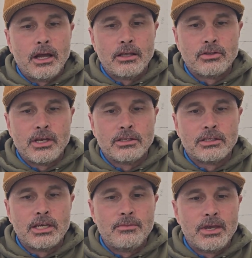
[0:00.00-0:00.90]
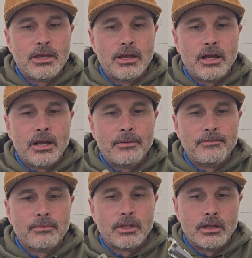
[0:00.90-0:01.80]
So you can see me. I'm
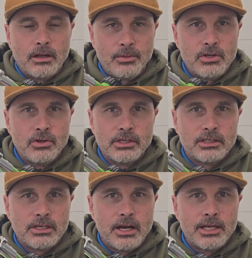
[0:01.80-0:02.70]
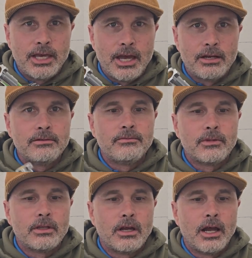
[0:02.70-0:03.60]
going to use this gun again.
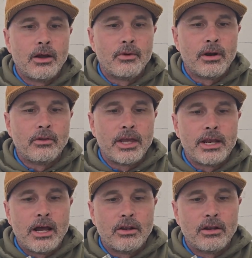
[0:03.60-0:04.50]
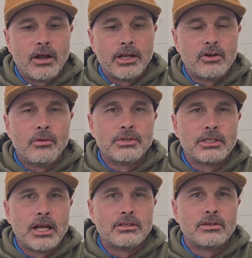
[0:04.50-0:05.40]
We're going to lay down honeycomb
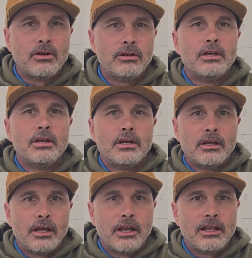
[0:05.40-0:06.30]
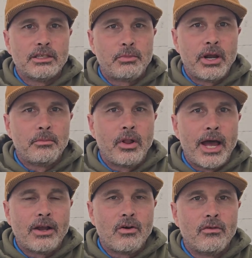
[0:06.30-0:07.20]
stencil and then spray
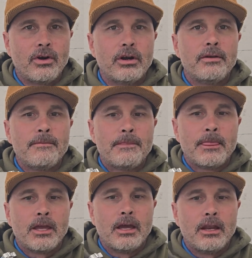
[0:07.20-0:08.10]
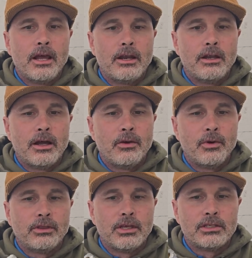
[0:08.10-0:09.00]
black over, and then
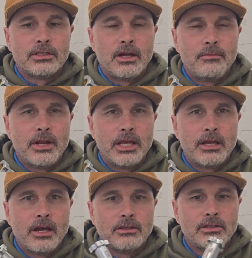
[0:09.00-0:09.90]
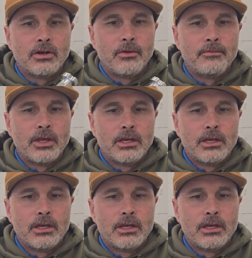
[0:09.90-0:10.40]
with this minigun. So